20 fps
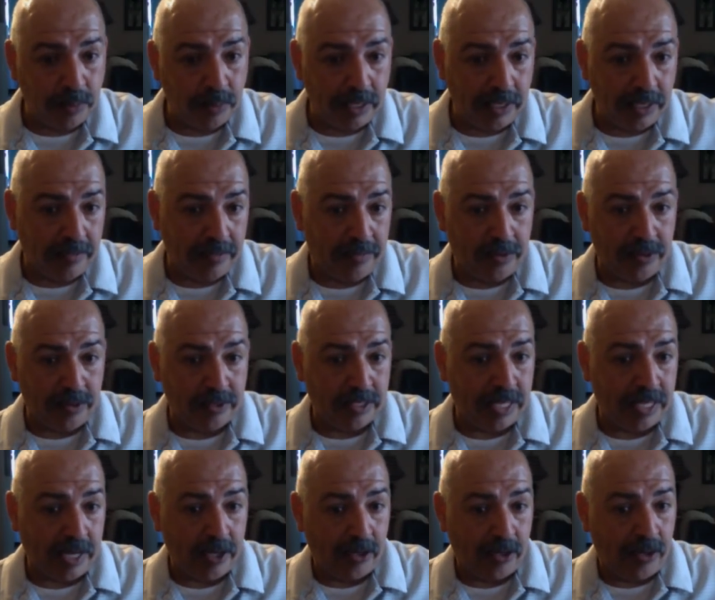But if you
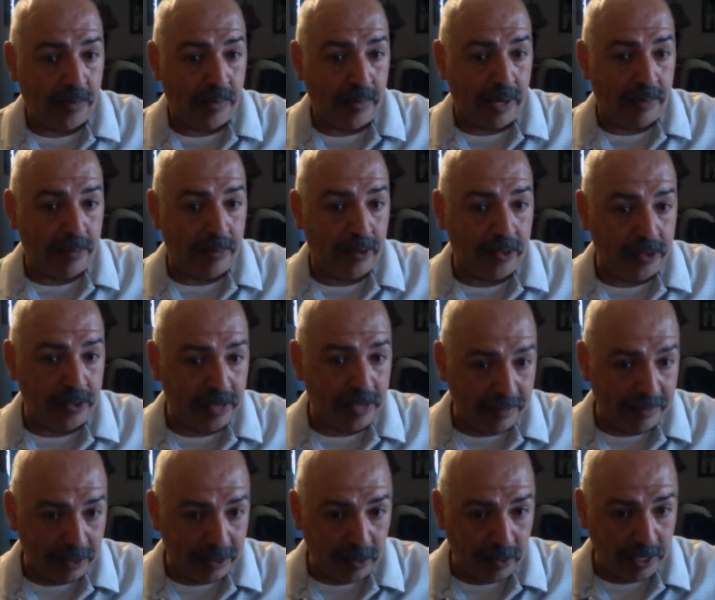say you're a member and you
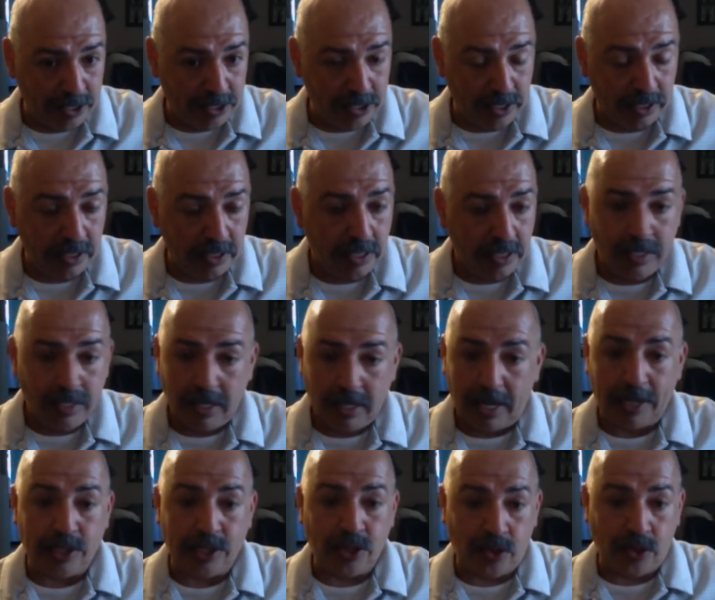have a question,
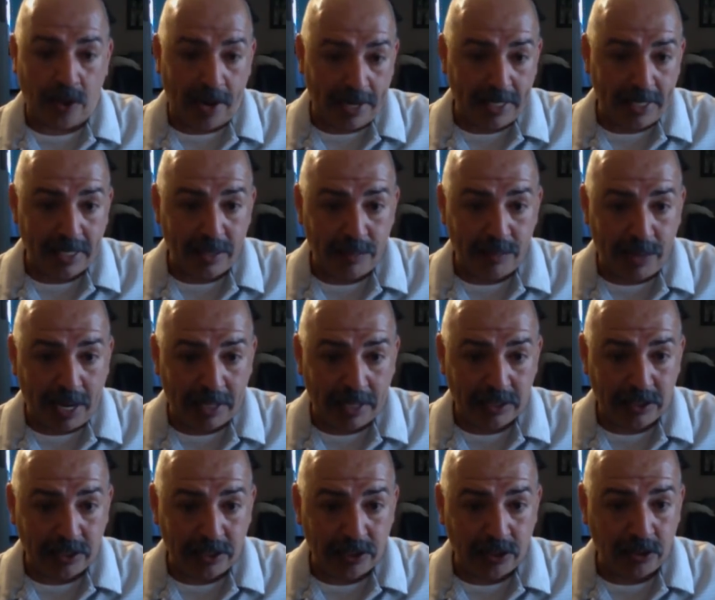I try to get
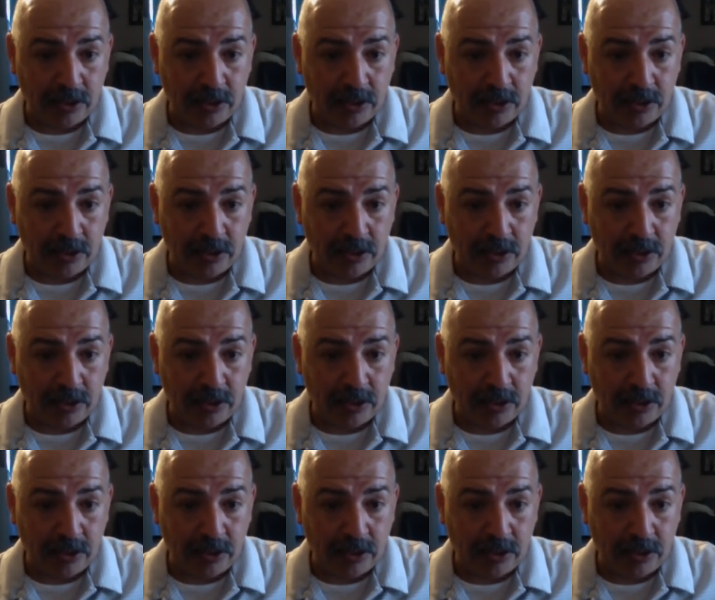back to